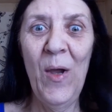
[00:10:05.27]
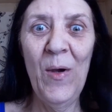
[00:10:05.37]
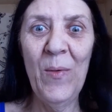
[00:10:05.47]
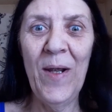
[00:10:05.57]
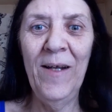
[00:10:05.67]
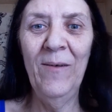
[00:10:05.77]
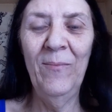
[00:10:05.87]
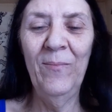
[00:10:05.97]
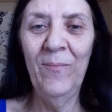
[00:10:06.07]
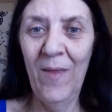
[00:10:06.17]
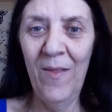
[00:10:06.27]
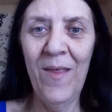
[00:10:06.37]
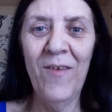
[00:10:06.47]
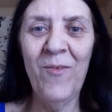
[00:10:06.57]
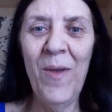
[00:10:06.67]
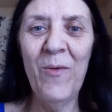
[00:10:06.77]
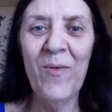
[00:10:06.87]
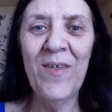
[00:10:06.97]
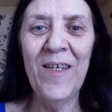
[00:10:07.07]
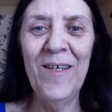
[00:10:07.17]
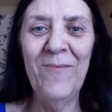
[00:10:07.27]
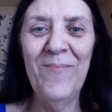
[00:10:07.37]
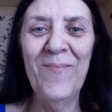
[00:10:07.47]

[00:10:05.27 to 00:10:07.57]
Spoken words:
All right. That's my receipt.